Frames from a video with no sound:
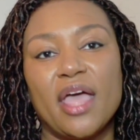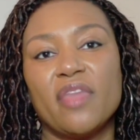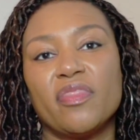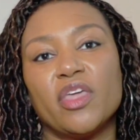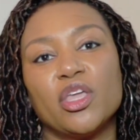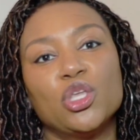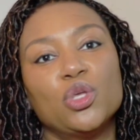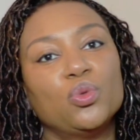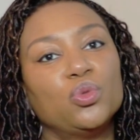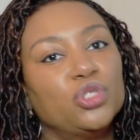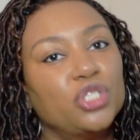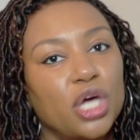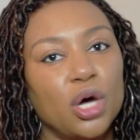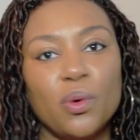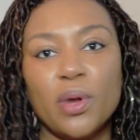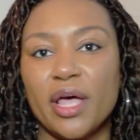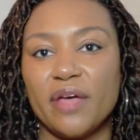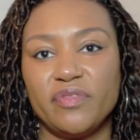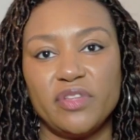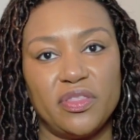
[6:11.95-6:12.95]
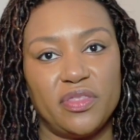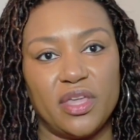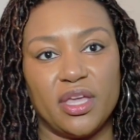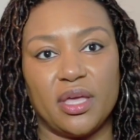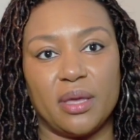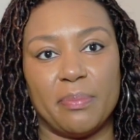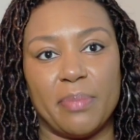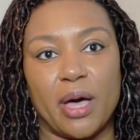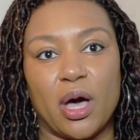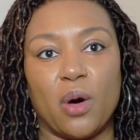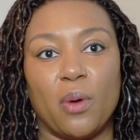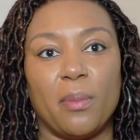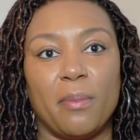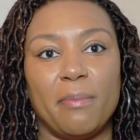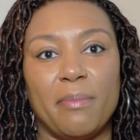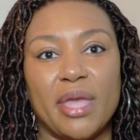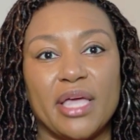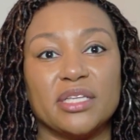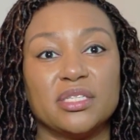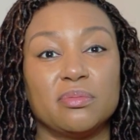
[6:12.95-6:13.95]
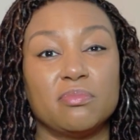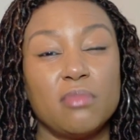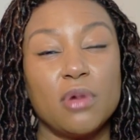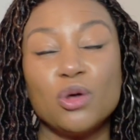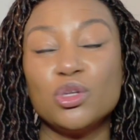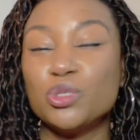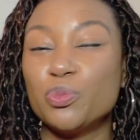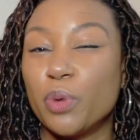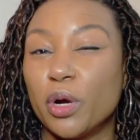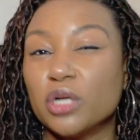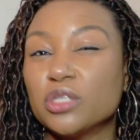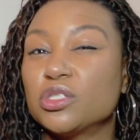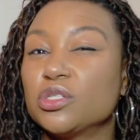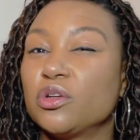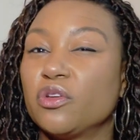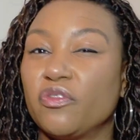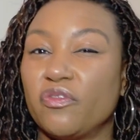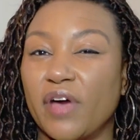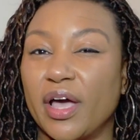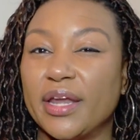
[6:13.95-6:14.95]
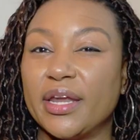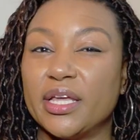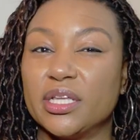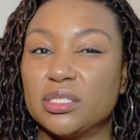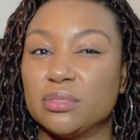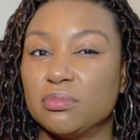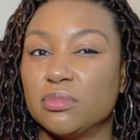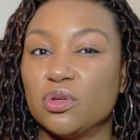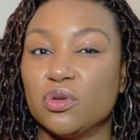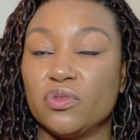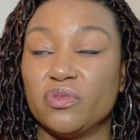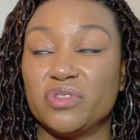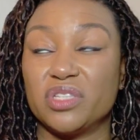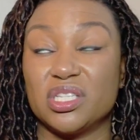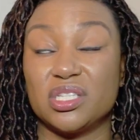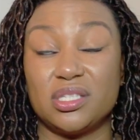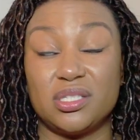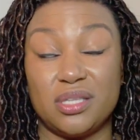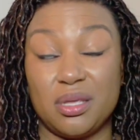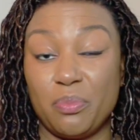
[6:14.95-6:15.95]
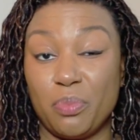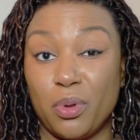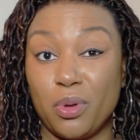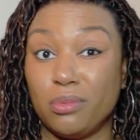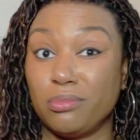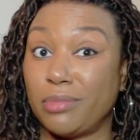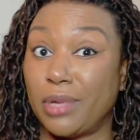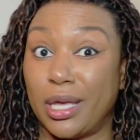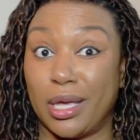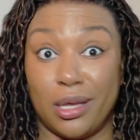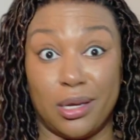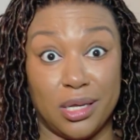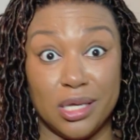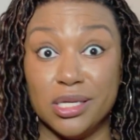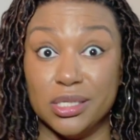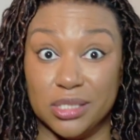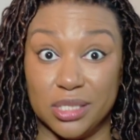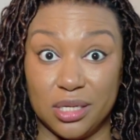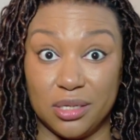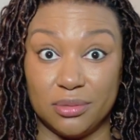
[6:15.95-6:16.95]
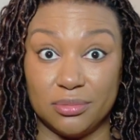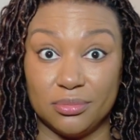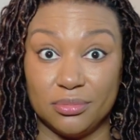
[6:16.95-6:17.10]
that you don't have to think about makes most personal finance moves simple and easy.